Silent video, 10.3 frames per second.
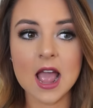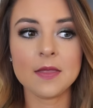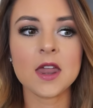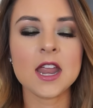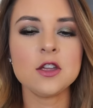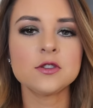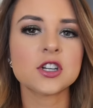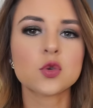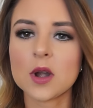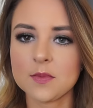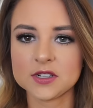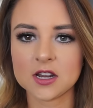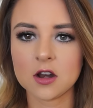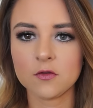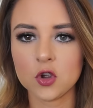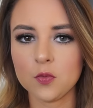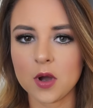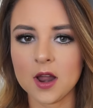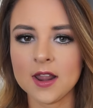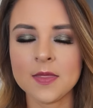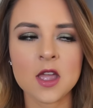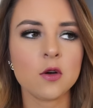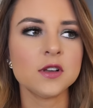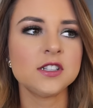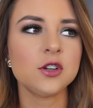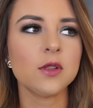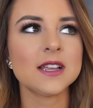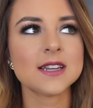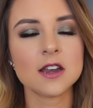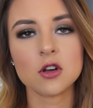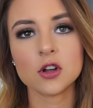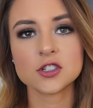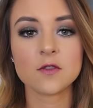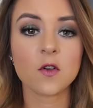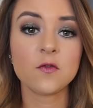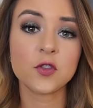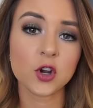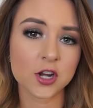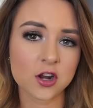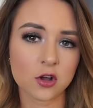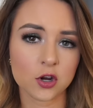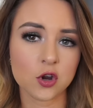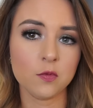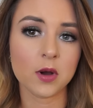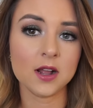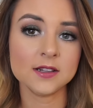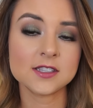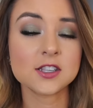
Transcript: And then I used a 20% off coupon. And they always do like $10 off a $30 coupon.